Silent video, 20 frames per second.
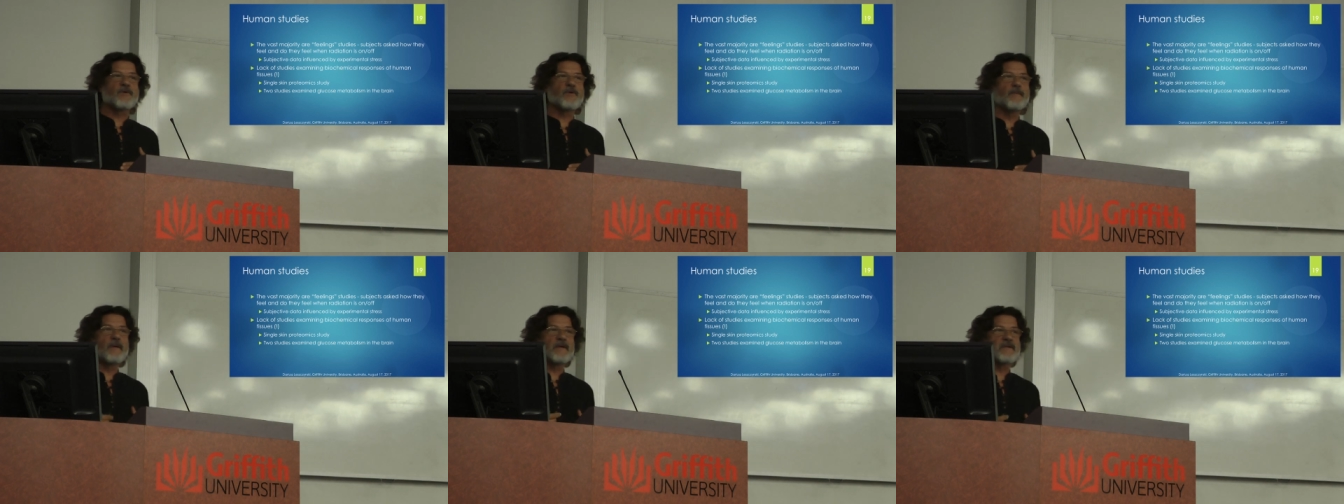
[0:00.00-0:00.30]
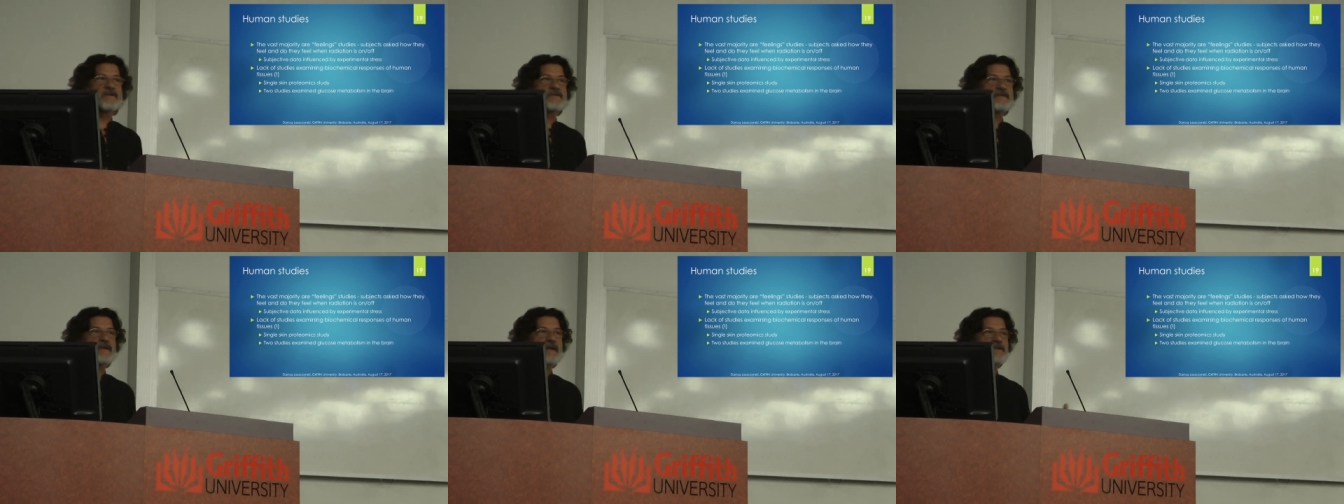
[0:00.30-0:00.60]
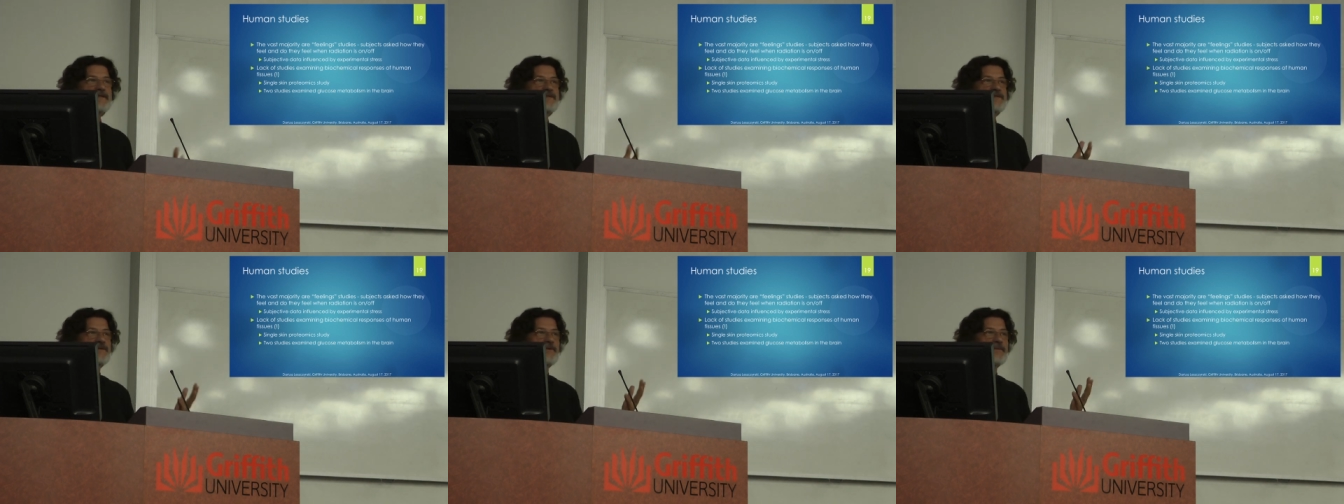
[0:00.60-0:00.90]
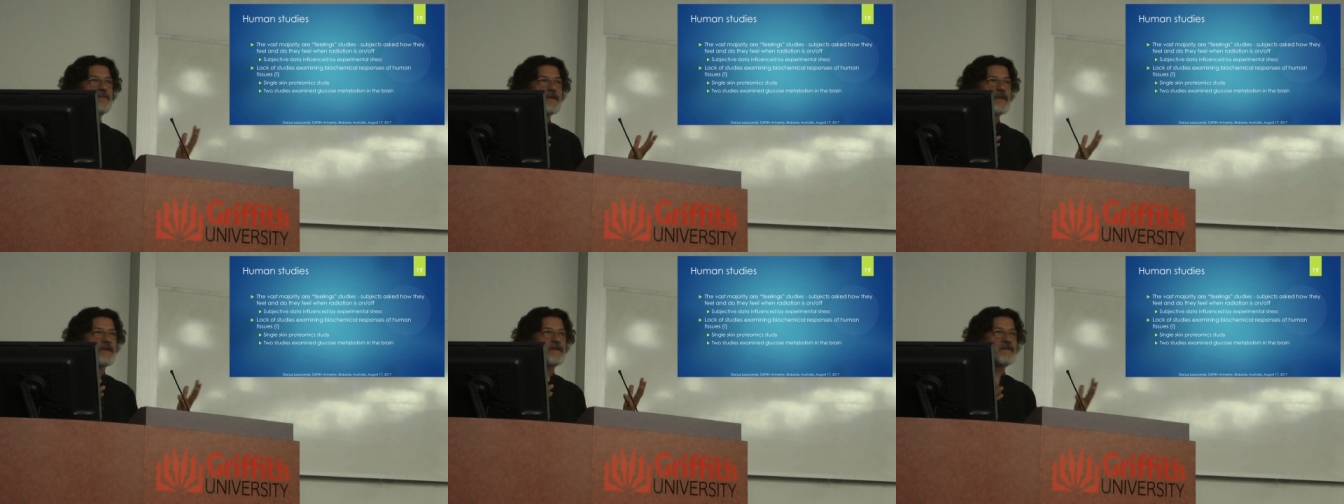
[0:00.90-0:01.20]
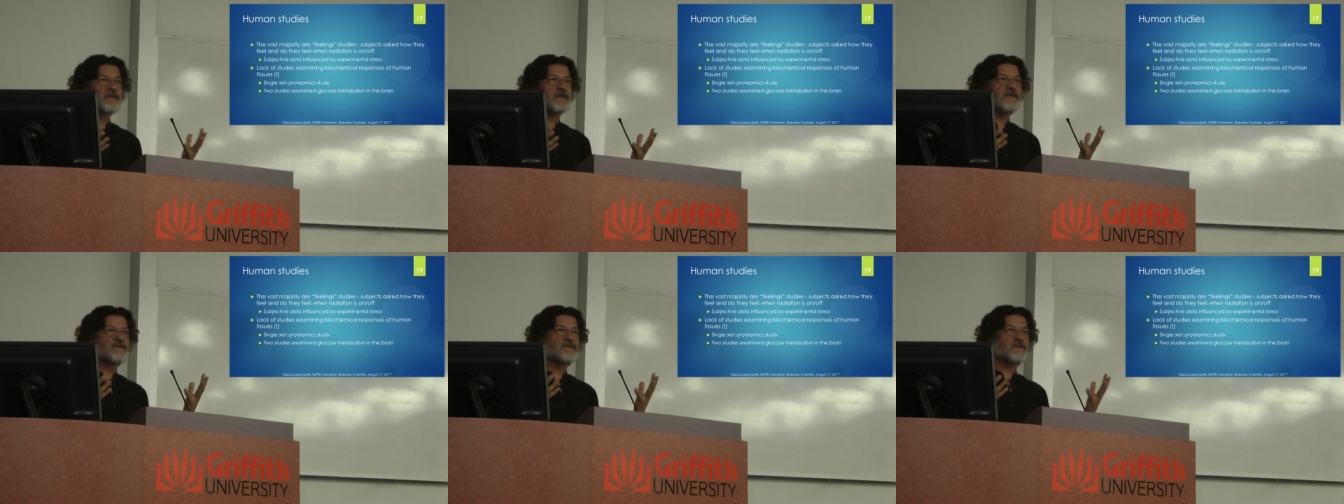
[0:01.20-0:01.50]
about human studies, so
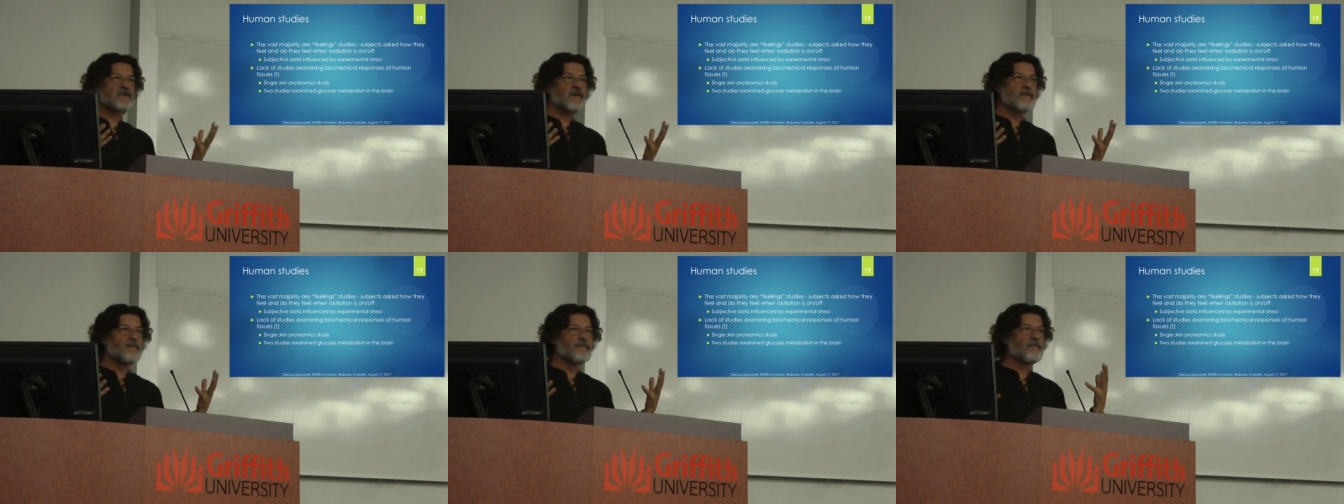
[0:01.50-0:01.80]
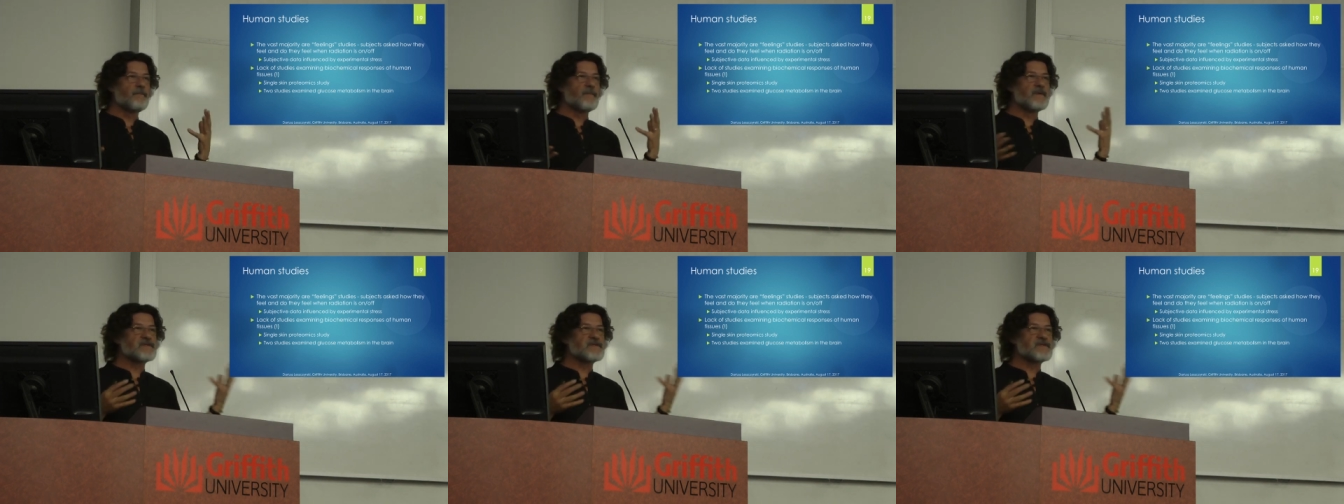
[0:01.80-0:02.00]
meaning this,